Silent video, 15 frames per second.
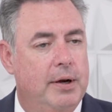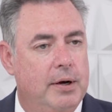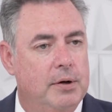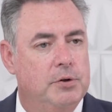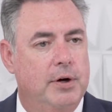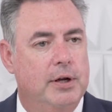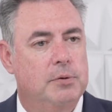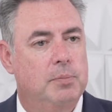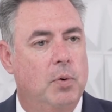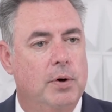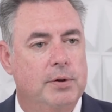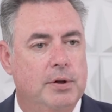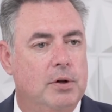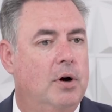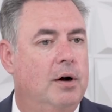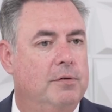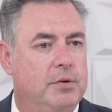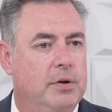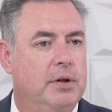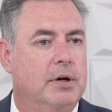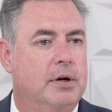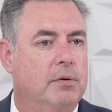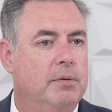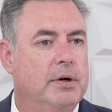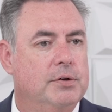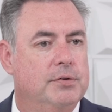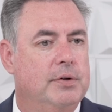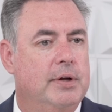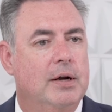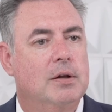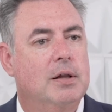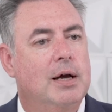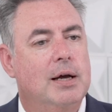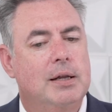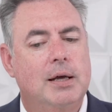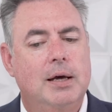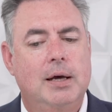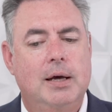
air transport and then off to their careers in the airline.